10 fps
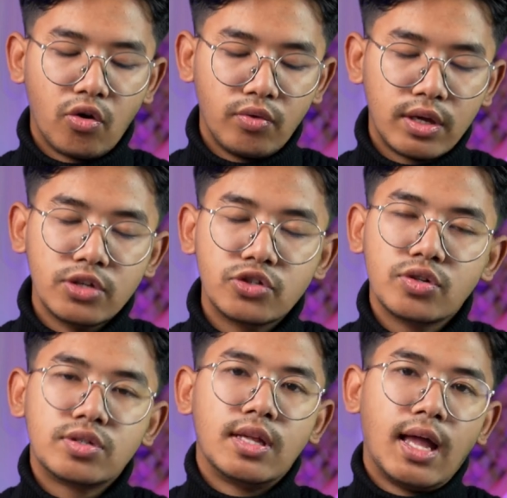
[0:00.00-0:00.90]
or we can
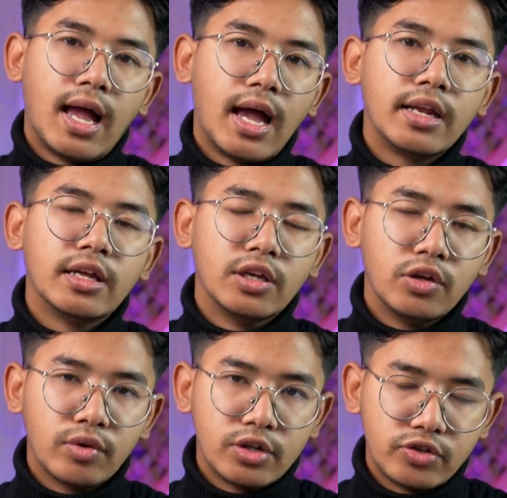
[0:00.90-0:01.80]
choose to add a
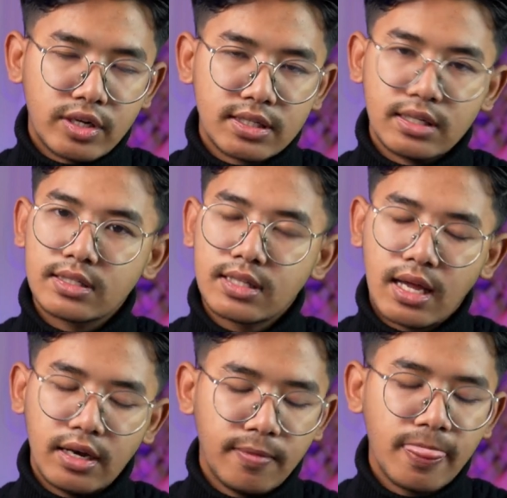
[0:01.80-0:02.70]
new address
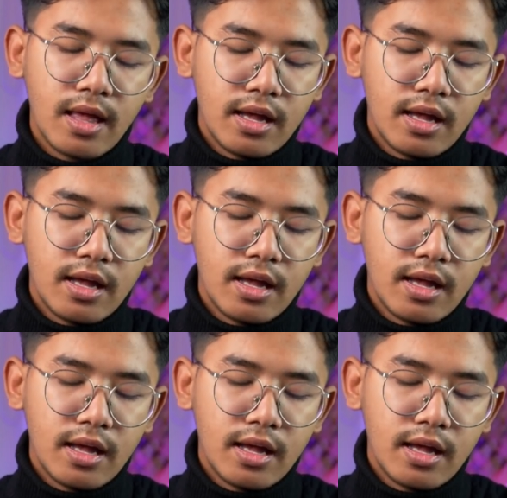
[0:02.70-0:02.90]
instead.